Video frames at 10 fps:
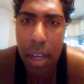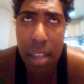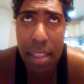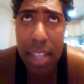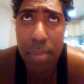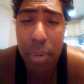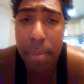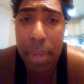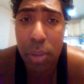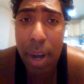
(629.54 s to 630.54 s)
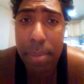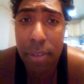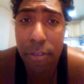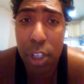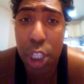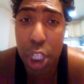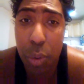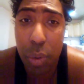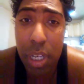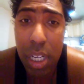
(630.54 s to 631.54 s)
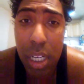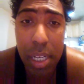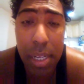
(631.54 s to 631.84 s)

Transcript: And that's pretty much wraps it for June.